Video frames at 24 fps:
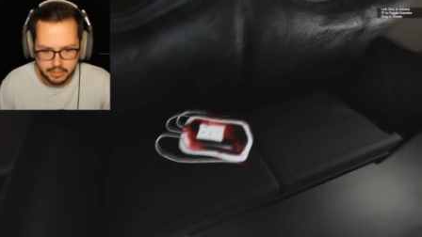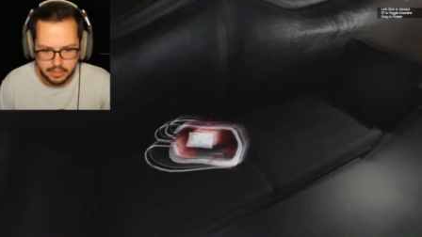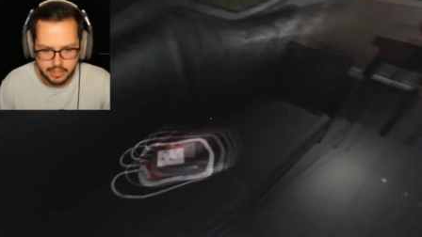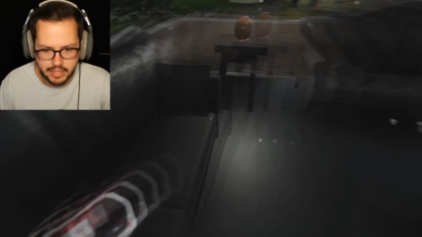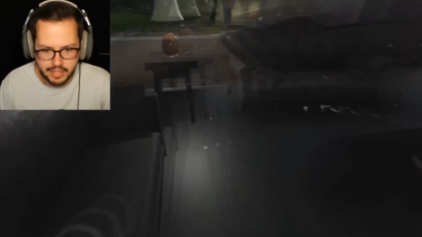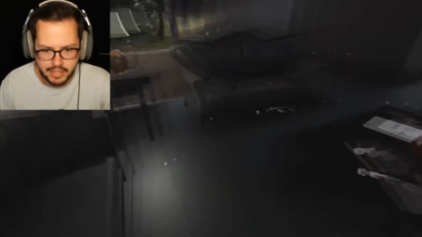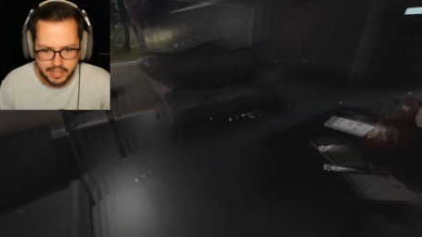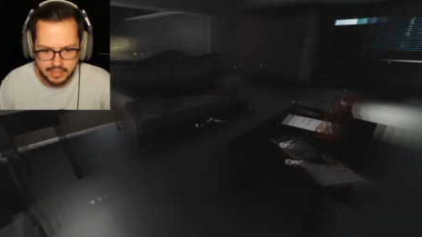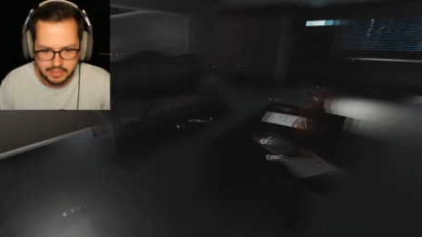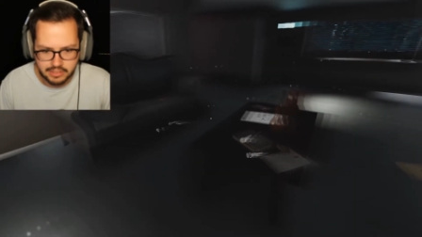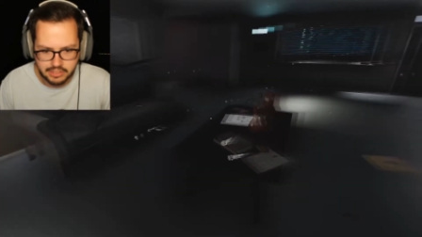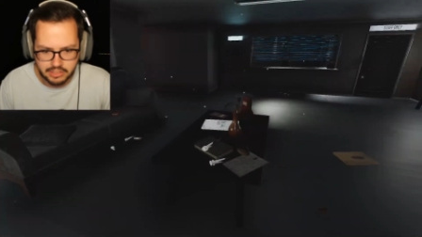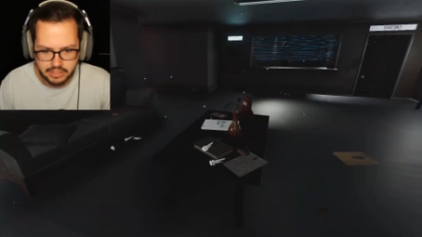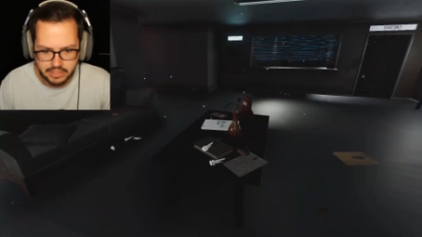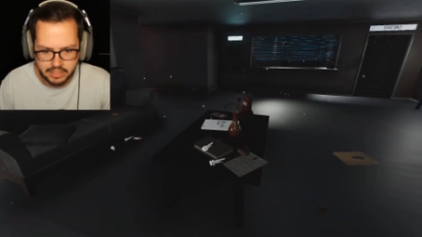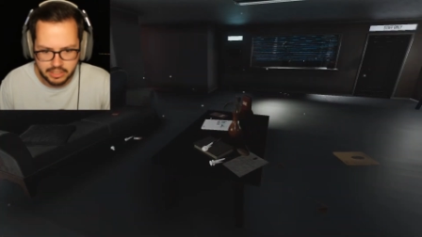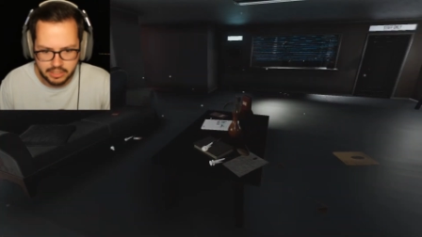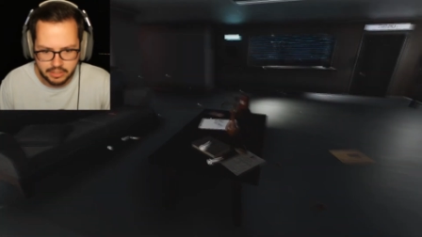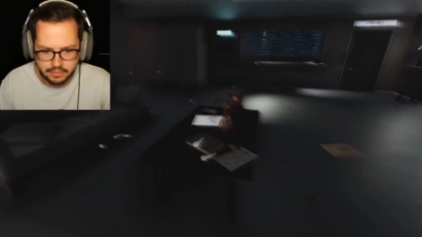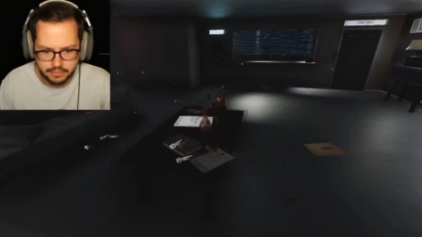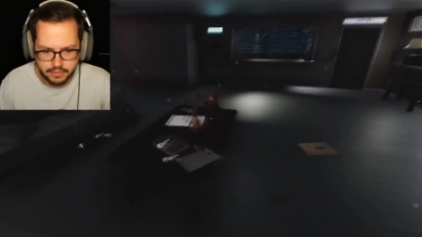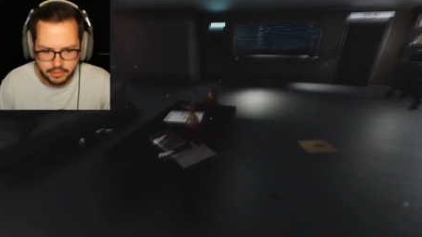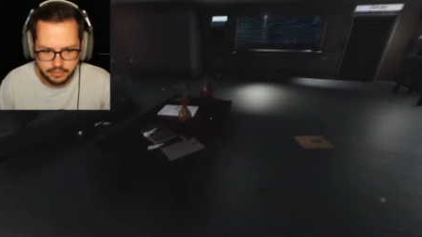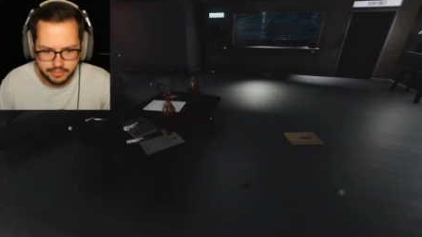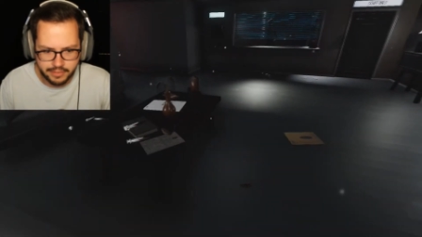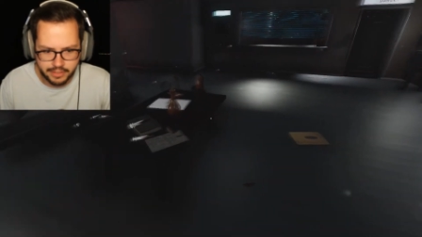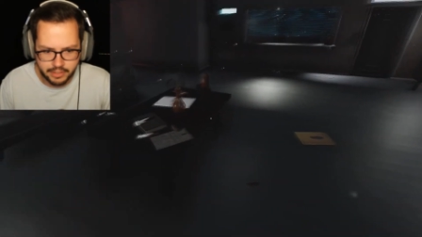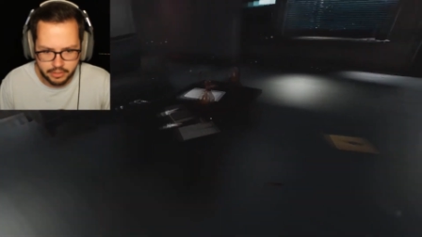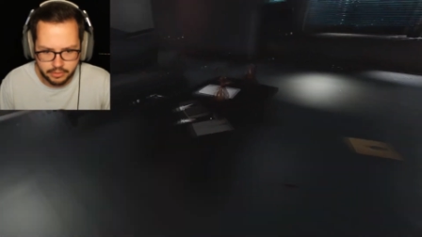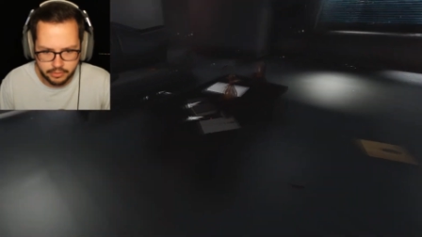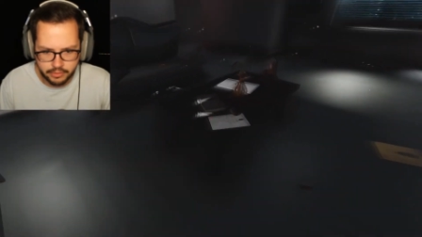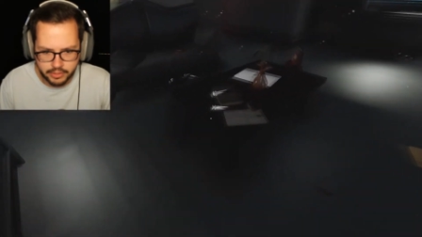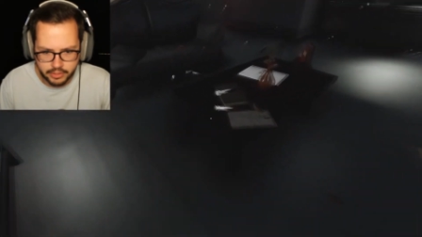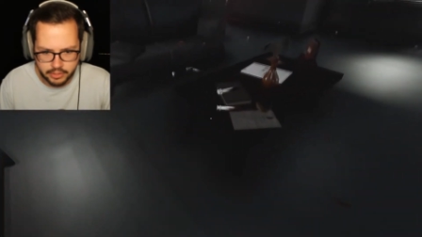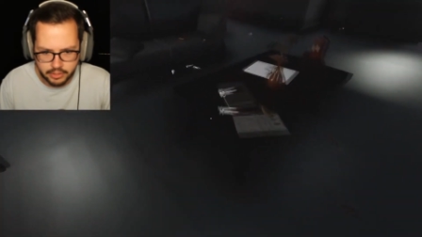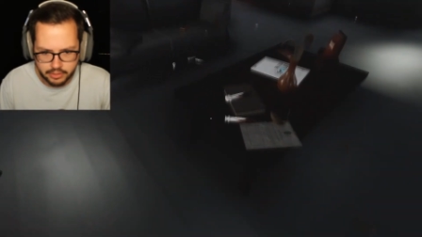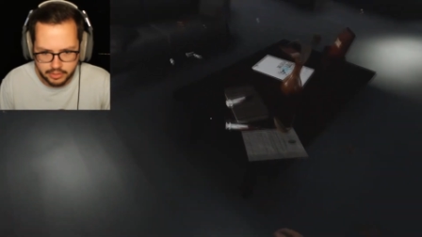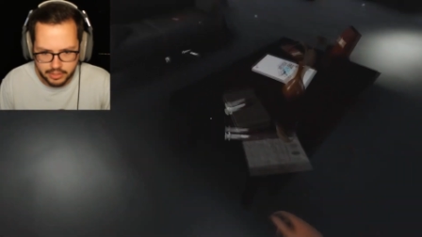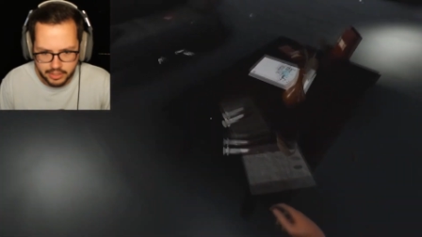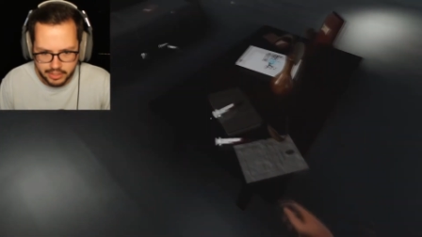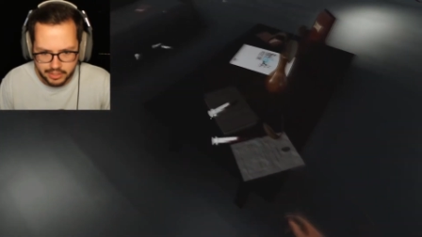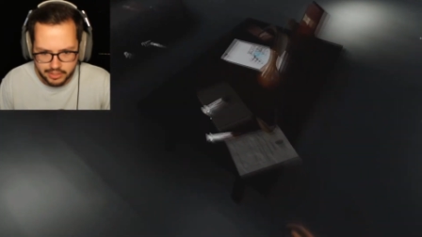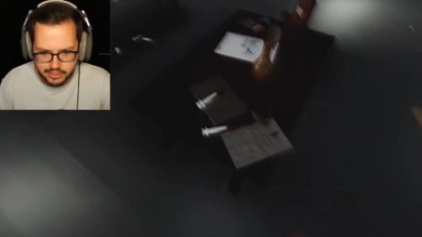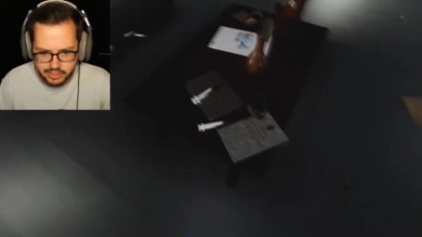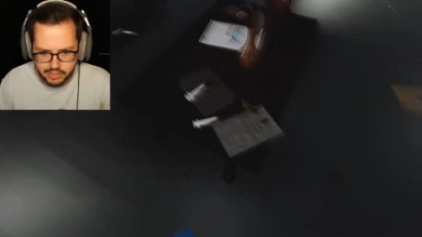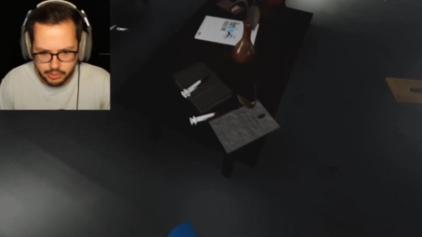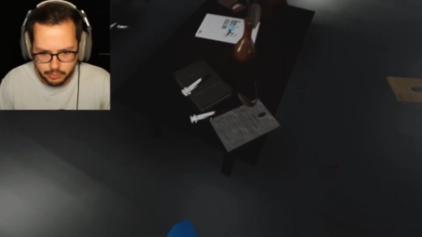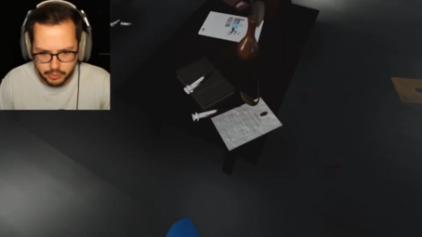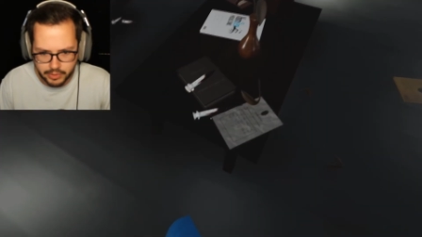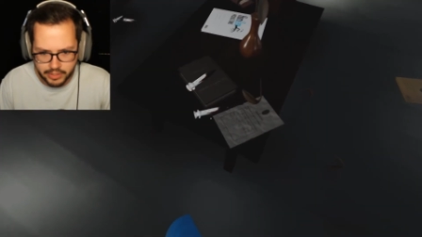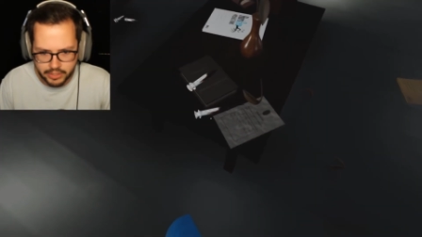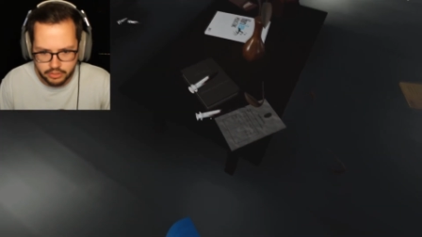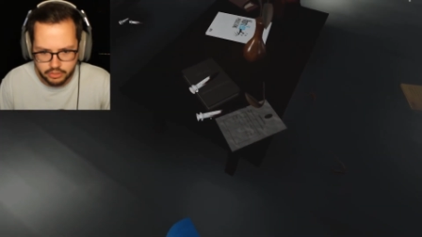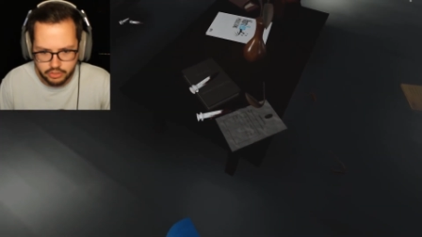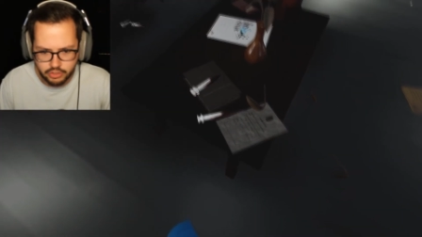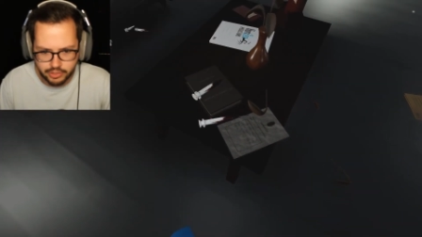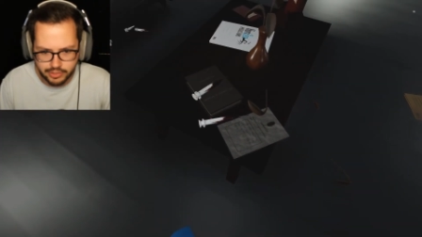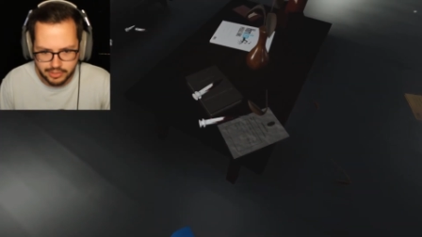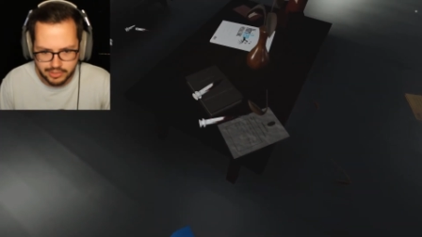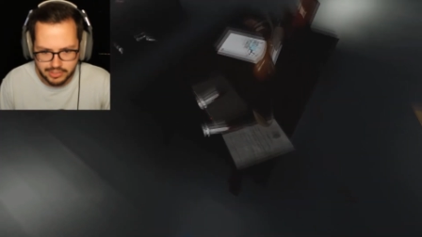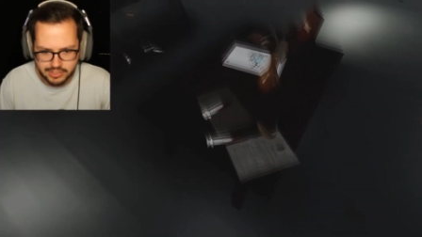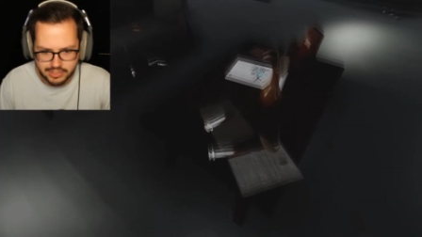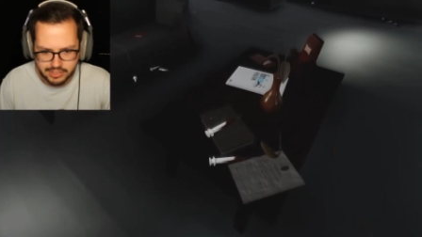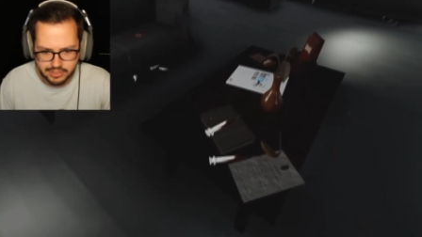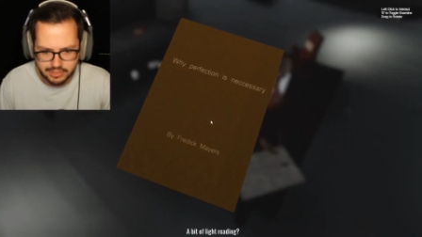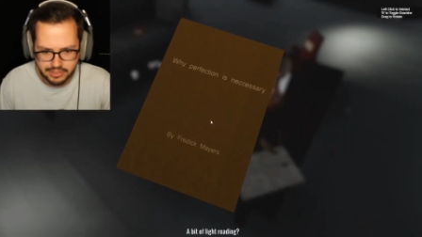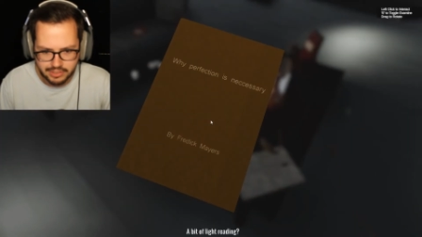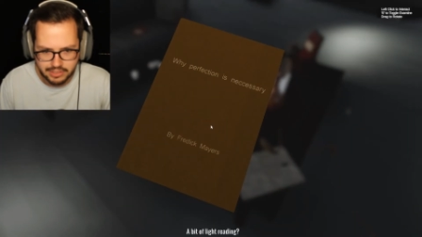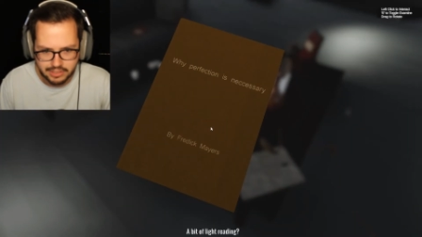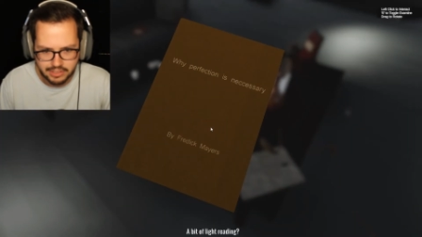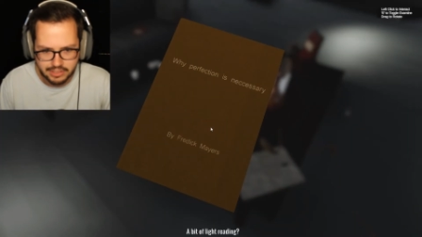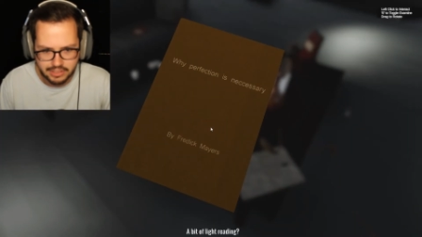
That's never very good. Syringes?